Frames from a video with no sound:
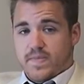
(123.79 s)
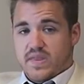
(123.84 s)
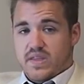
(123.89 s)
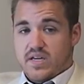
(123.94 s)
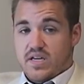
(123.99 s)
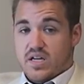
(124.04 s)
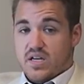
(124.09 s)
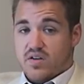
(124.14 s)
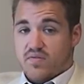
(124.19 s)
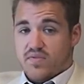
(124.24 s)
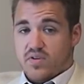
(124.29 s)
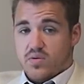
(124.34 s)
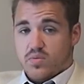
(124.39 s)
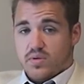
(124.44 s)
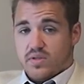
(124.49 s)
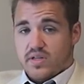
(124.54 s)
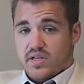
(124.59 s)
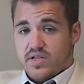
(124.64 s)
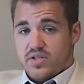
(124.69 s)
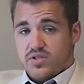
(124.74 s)
The interview
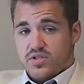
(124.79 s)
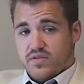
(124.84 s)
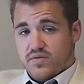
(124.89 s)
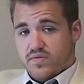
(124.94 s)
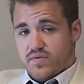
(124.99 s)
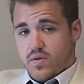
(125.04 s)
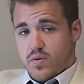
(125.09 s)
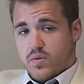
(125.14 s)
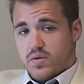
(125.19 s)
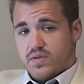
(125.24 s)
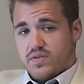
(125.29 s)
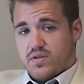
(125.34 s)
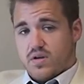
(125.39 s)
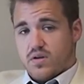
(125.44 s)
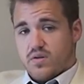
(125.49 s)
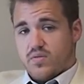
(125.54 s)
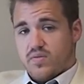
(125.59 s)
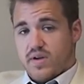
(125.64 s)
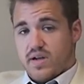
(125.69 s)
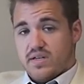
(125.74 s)
release should focus
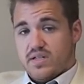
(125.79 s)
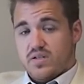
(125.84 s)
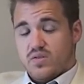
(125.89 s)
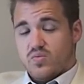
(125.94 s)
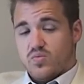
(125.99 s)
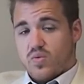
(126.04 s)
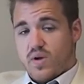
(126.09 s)
on granting